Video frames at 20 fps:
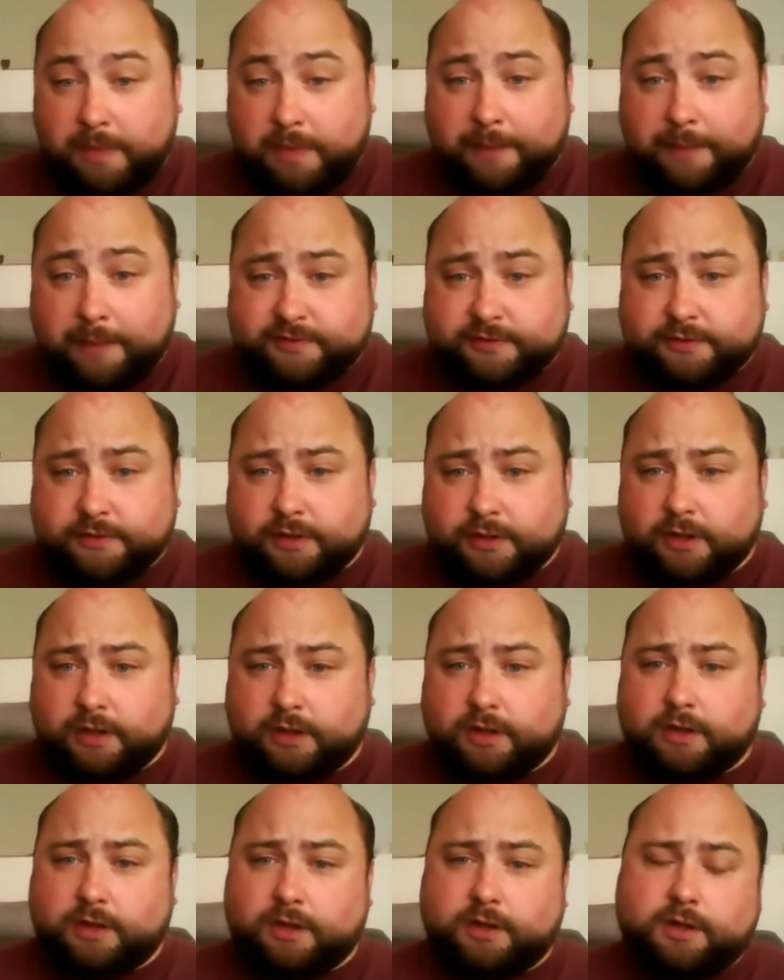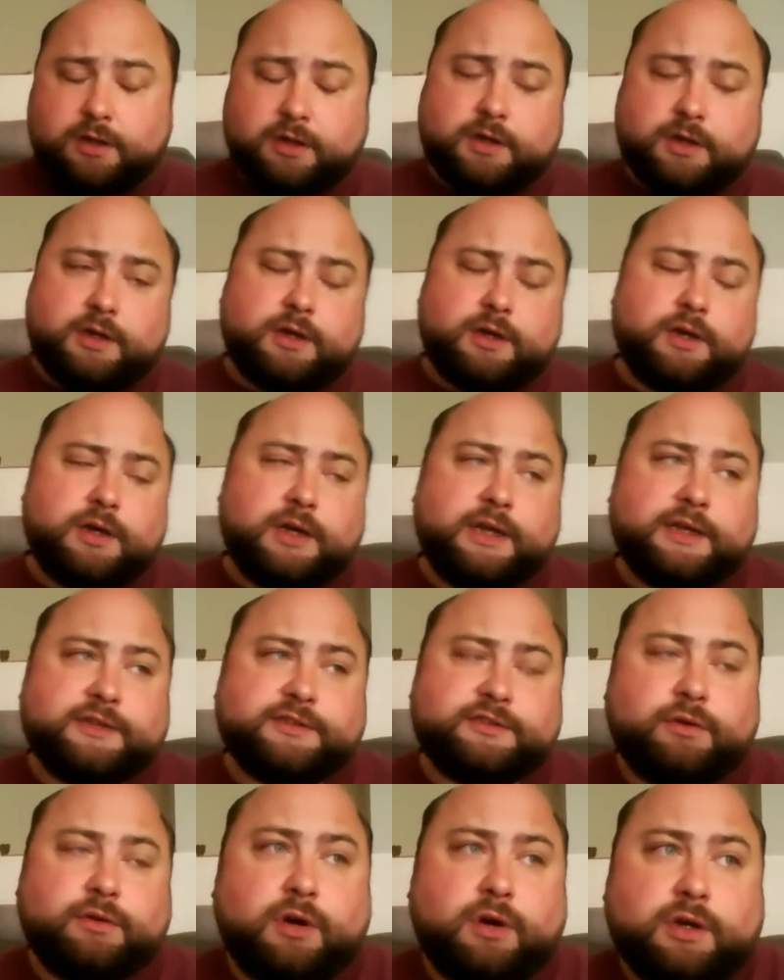maps
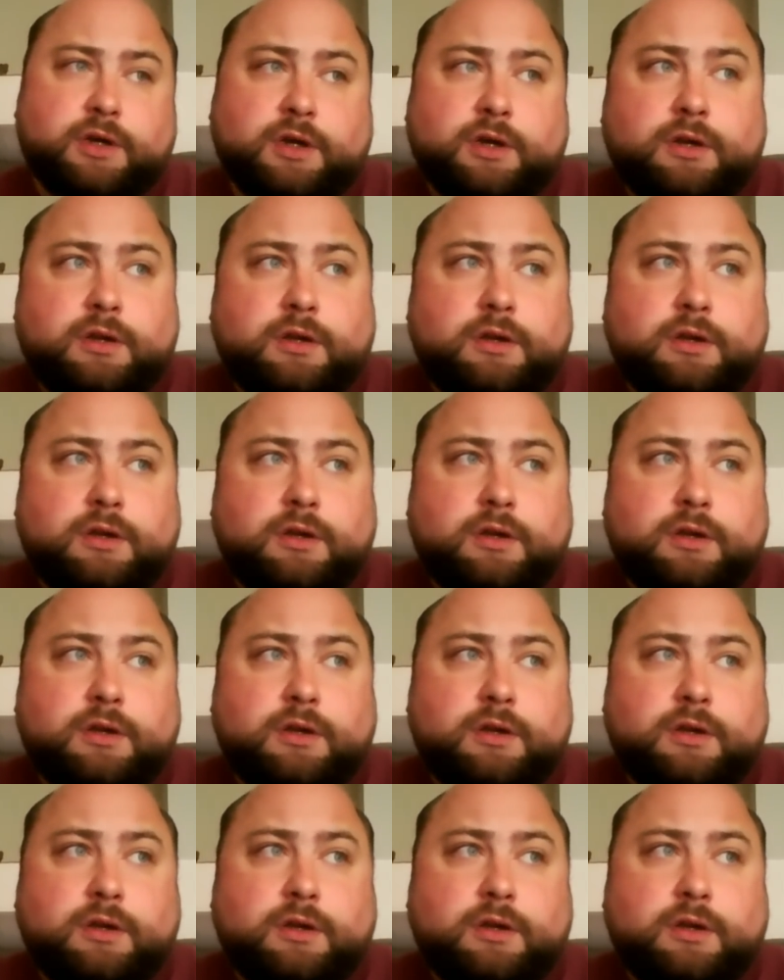and so